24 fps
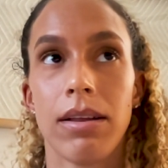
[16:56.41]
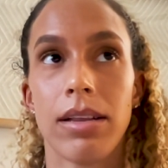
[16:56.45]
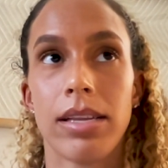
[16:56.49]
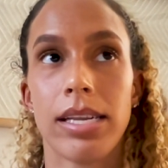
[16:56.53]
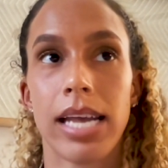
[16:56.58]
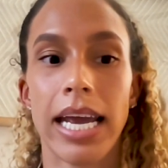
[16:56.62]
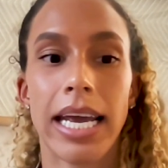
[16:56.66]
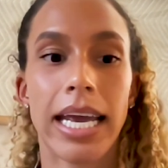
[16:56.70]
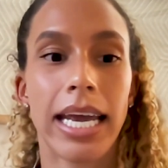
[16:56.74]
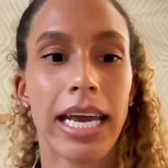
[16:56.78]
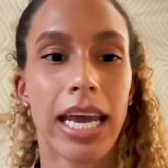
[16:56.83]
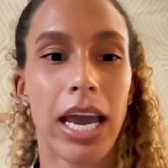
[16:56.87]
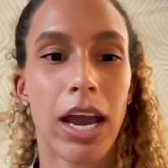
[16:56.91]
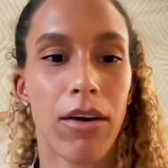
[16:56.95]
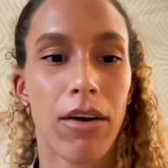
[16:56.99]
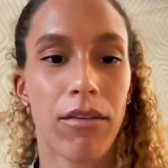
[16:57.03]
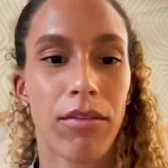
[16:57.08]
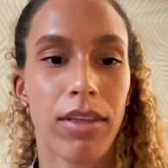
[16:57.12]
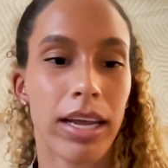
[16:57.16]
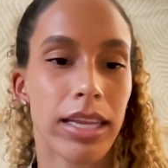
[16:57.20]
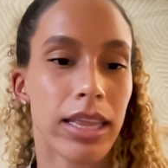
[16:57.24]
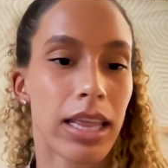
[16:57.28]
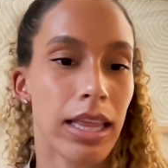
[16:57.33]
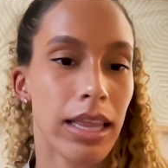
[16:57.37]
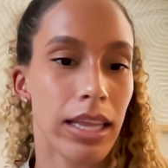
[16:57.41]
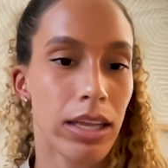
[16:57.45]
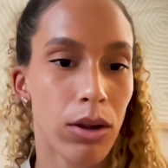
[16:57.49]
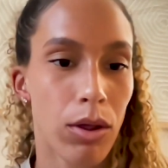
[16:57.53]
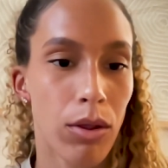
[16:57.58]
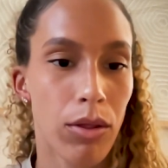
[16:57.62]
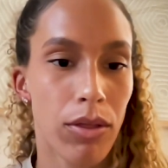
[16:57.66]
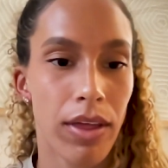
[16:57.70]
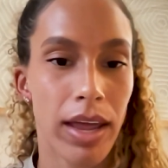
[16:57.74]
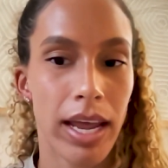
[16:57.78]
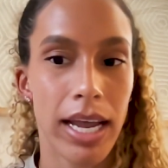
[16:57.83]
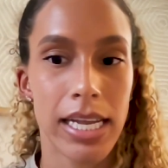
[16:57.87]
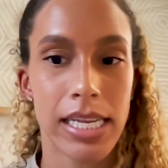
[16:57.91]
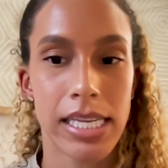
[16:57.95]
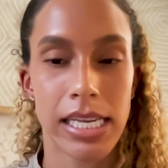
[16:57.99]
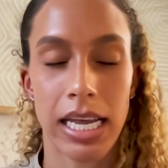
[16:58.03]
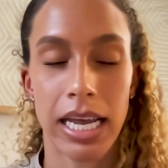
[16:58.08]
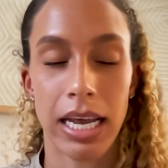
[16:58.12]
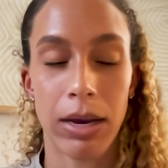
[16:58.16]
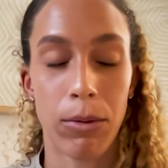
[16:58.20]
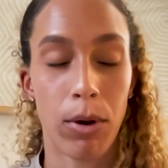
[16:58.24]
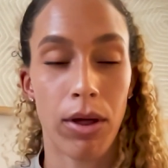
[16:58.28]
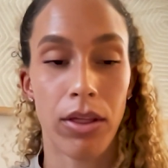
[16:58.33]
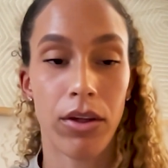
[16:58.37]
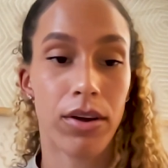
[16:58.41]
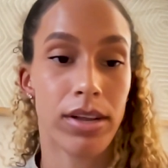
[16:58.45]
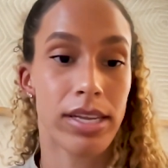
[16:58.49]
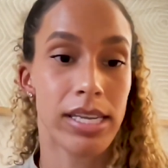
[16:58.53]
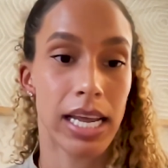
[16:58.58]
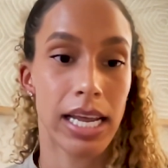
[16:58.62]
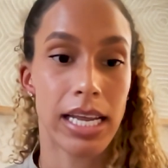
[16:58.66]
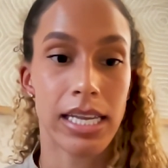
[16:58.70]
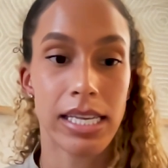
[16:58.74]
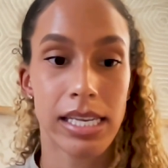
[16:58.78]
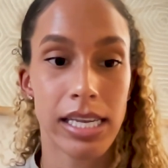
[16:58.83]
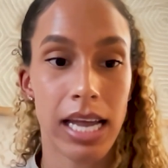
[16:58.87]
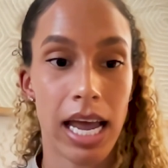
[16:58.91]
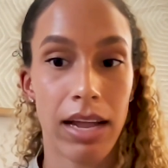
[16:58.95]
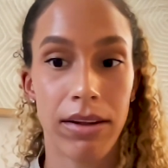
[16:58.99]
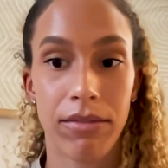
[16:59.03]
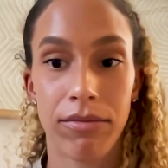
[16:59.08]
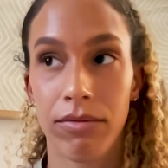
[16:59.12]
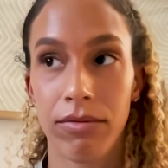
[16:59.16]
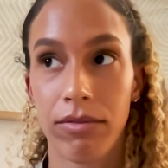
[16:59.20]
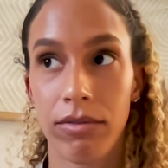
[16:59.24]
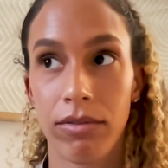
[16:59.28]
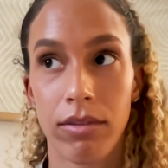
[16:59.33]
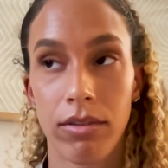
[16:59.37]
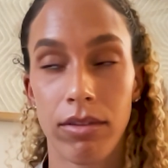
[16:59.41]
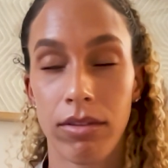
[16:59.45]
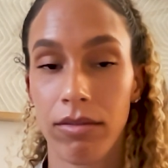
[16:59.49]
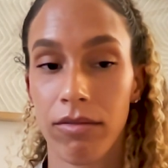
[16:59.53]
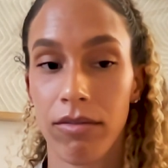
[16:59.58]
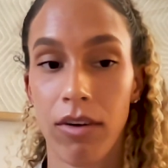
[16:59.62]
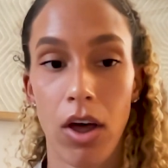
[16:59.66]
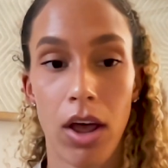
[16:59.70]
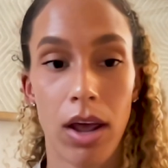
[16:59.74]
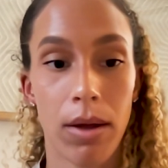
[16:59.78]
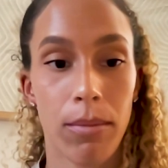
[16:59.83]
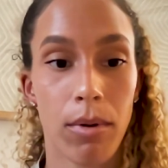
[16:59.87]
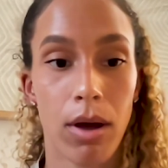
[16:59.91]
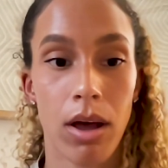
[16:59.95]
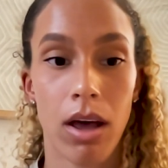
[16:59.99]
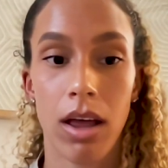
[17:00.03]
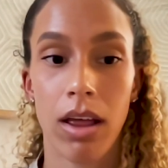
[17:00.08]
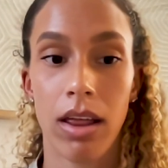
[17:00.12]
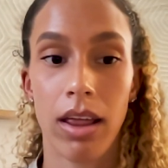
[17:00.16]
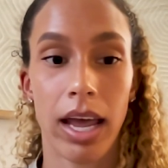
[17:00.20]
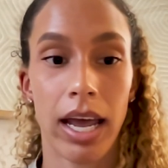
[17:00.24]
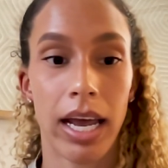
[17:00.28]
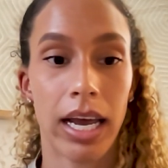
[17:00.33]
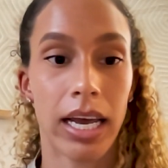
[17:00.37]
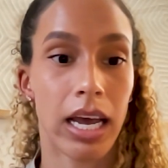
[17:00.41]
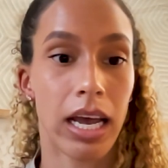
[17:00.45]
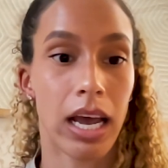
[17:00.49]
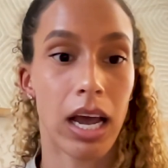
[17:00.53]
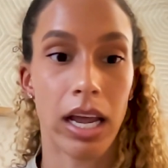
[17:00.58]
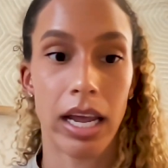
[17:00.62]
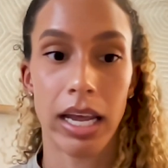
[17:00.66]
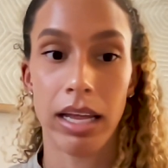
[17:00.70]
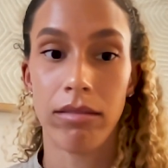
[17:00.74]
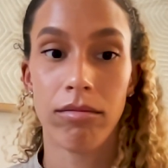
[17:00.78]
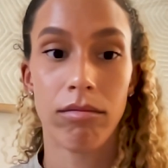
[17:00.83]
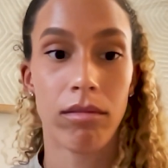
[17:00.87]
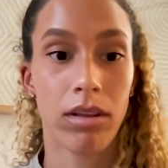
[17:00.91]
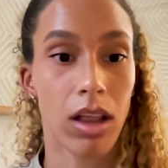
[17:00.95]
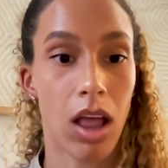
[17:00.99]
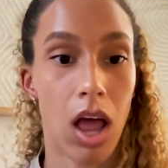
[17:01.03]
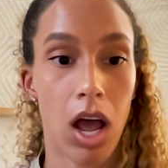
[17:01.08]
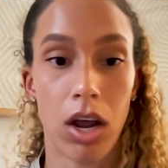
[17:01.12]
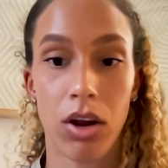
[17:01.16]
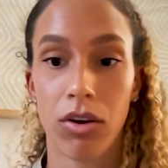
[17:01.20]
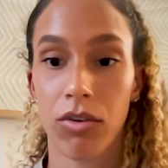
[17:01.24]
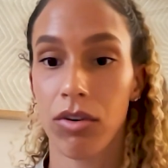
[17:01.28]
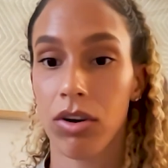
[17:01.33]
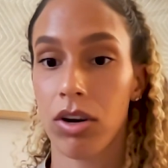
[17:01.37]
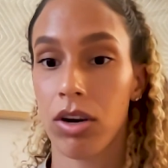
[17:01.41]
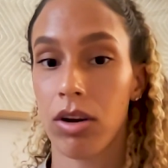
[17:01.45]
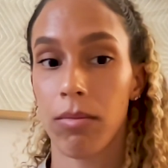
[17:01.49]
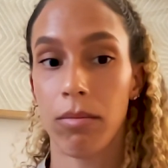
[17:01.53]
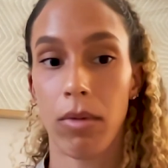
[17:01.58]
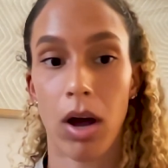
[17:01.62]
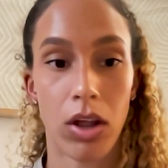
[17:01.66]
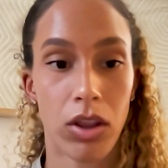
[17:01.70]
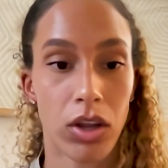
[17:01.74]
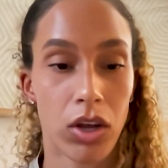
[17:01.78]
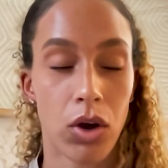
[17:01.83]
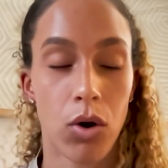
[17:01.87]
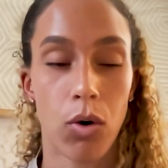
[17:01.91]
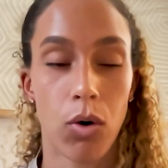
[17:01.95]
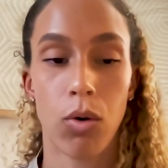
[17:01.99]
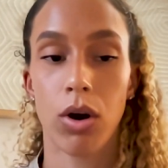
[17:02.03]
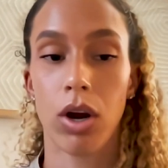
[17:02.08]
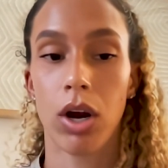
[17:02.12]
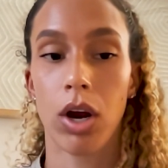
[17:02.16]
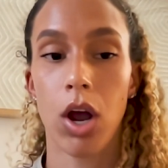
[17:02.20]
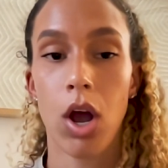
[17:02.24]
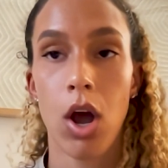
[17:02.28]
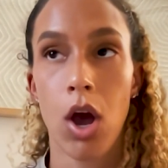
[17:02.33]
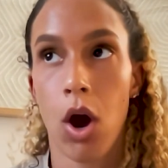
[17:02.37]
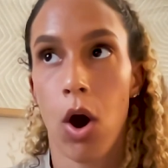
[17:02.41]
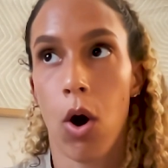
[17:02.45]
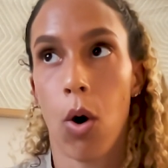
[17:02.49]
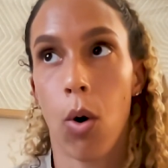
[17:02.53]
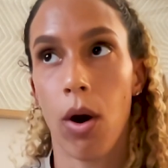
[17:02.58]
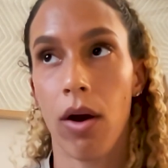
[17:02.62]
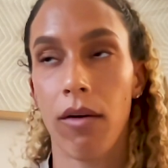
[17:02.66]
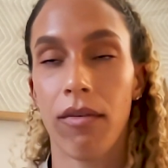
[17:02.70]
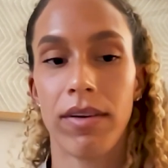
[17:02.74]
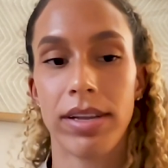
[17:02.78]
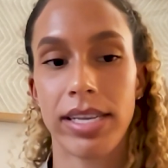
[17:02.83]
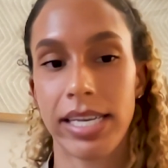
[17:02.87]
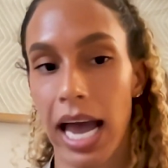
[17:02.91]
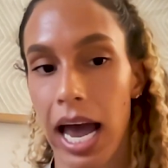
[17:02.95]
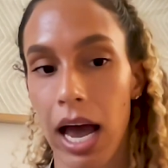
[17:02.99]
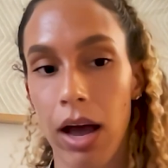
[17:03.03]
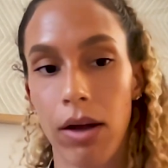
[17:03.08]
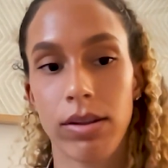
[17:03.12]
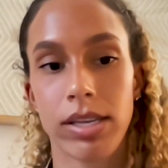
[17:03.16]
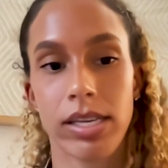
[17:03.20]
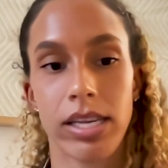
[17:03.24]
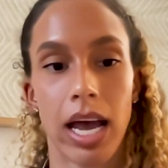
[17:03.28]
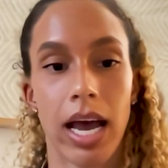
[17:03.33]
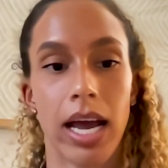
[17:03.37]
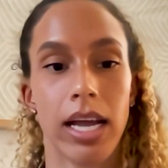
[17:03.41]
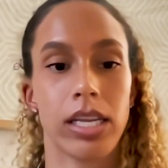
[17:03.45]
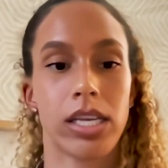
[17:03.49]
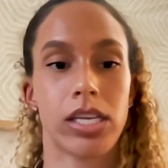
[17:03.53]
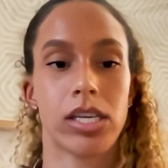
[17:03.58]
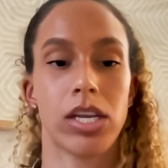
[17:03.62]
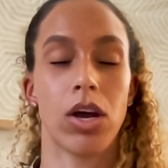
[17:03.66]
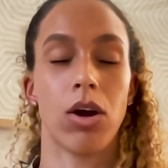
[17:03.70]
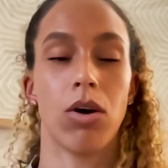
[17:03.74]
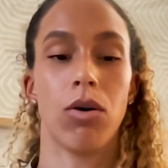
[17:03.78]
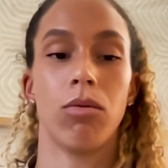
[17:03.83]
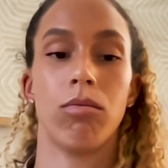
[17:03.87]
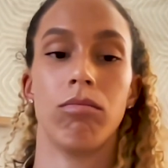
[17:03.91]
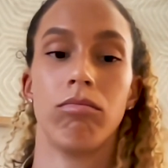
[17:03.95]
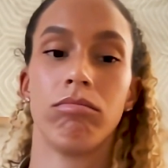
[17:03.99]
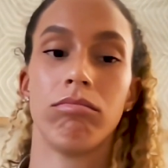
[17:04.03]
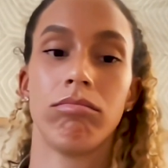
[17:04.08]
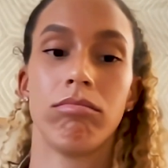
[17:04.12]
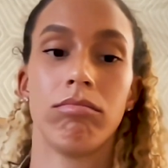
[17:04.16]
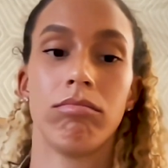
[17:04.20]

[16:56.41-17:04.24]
taking care of the little things, whether it's inside volleyball, like in the locker room, on the court, or if it's outside. So